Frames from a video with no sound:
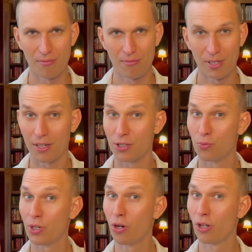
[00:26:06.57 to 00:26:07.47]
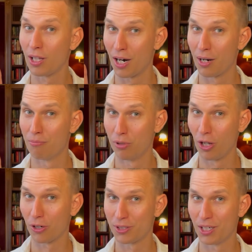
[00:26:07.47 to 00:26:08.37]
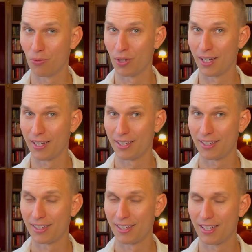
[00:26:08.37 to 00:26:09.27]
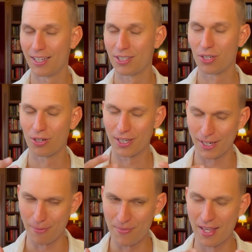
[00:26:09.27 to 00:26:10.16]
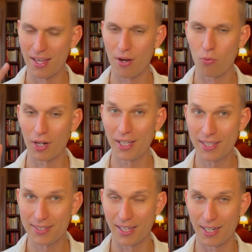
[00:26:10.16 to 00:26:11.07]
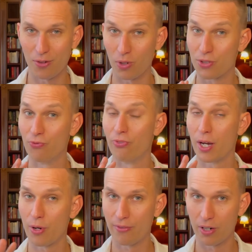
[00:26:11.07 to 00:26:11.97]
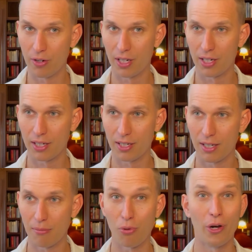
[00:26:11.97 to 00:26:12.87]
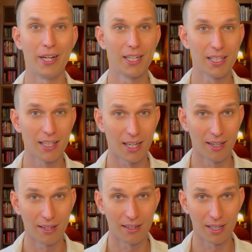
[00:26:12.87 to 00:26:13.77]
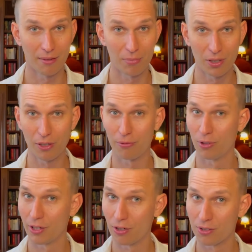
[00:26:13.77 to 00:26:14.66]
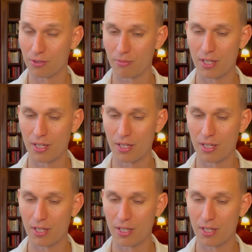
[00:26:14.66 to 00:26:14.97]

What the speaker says: because we all are blocked in a way. So okay, what he said was very, very poetic and beautiful and awesome.